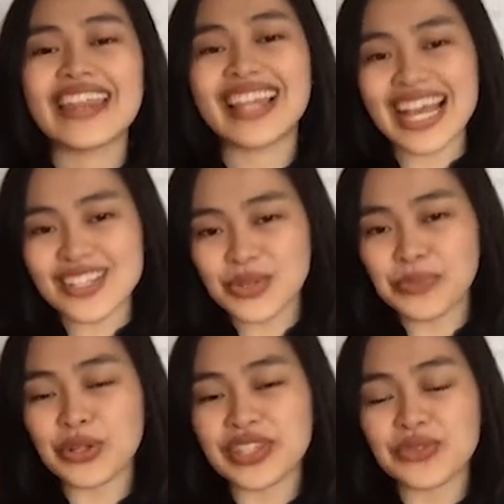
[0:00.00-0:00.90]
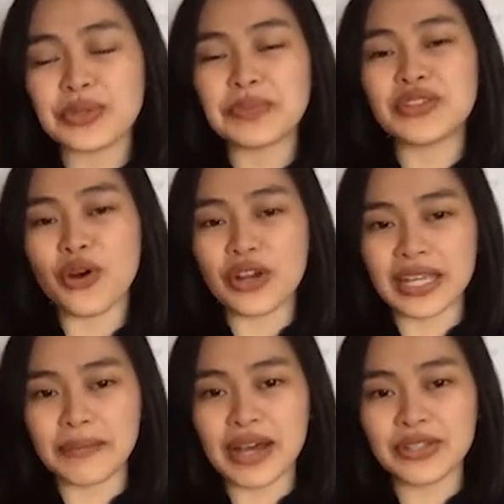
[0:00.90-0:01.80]
The last report that we'll be
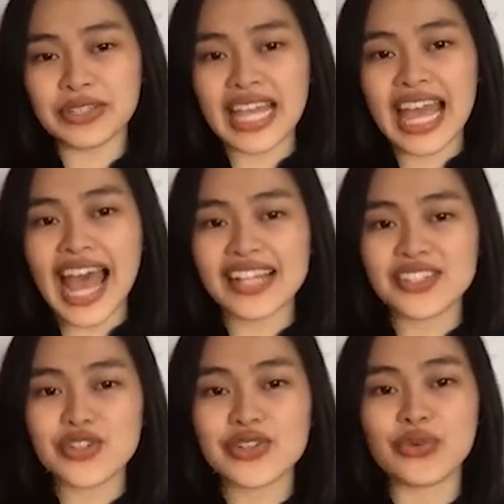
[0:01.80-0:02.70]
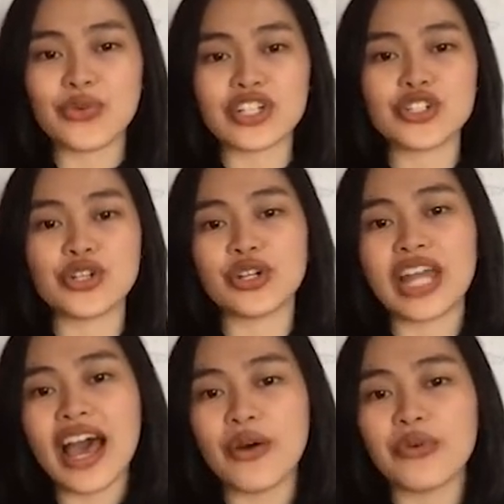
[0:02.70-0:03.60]
talking about answers the question on
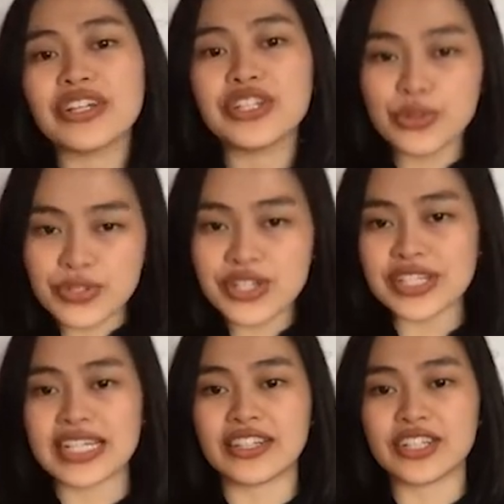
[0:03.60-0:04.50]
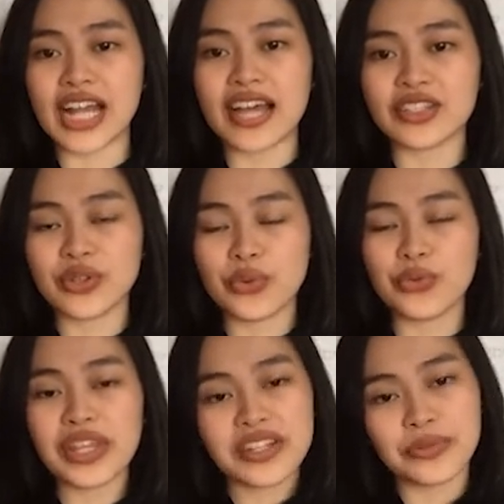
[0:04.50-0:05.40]
how users interact
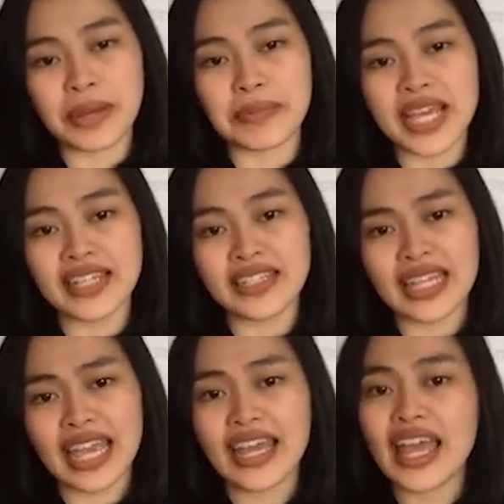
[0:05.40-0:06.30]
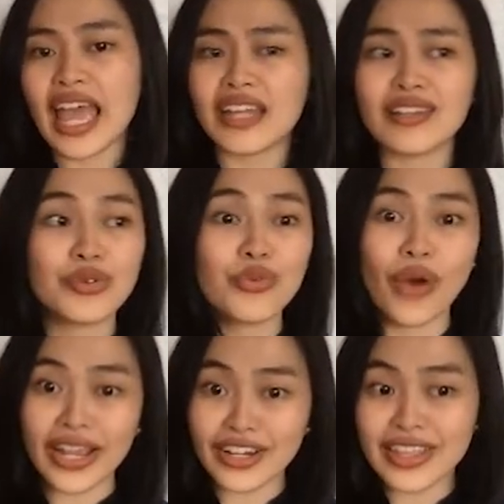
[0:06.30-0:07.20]
with your website and
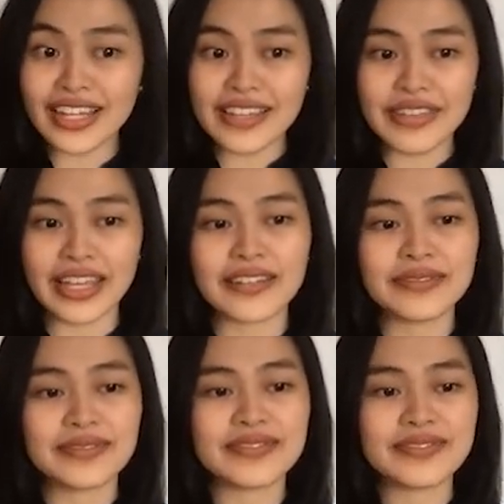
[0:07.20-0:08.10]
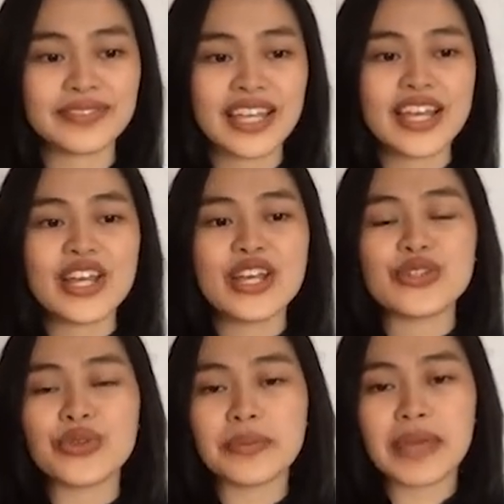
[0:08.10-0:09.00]
why are they leaving.
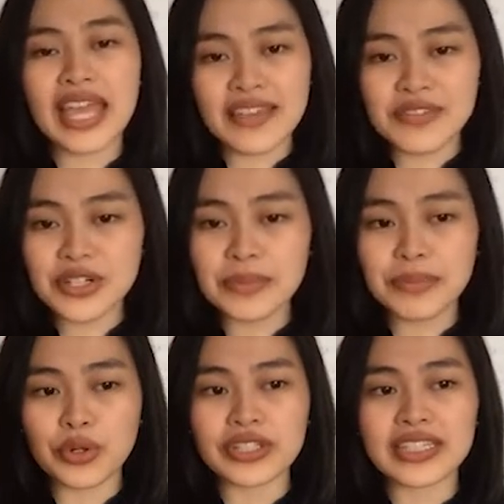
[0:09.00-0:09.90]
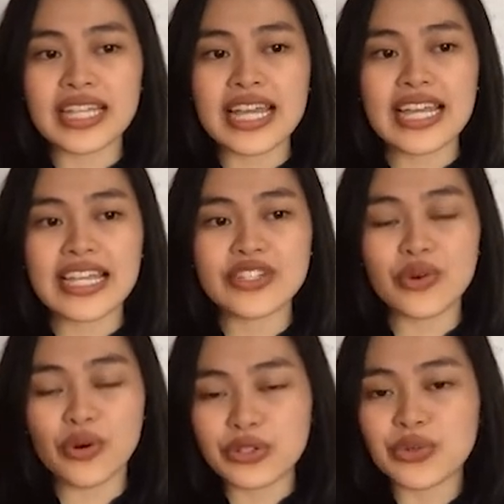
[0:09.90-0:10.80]
So the behavior report is
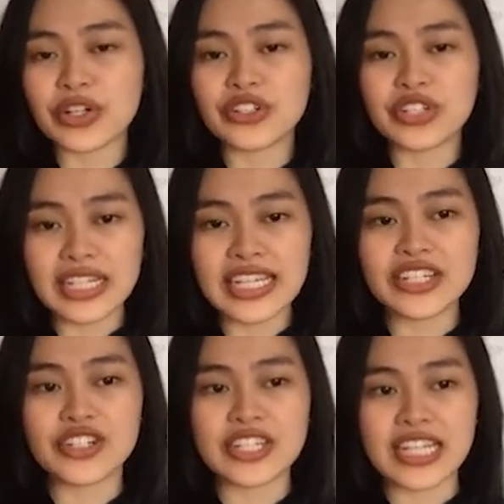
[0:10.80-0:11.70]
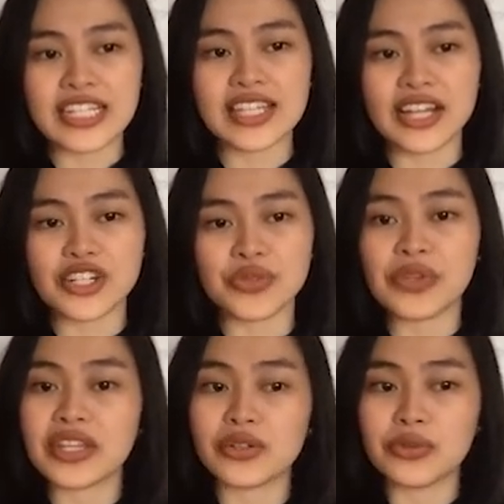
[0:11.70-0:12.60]
also a really interesting section
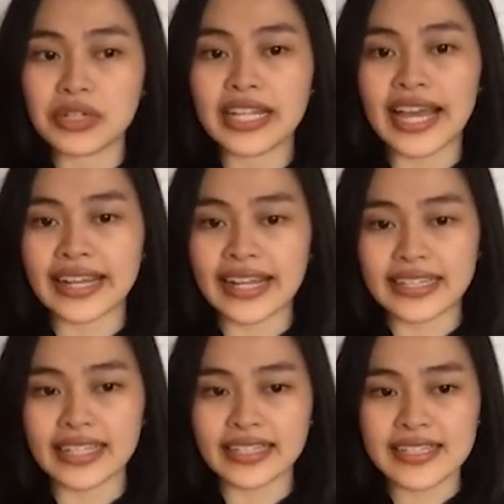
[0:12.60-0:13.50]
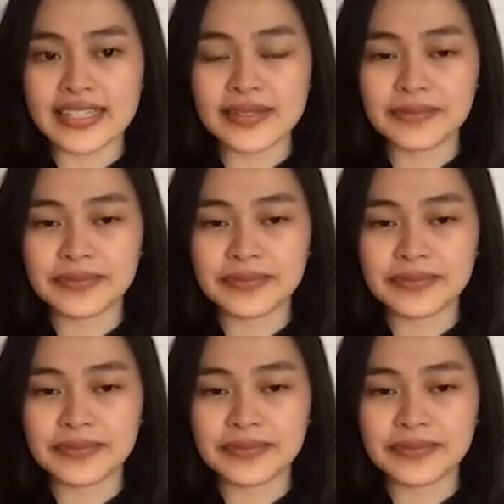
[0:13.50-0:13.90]
within Google Analytics.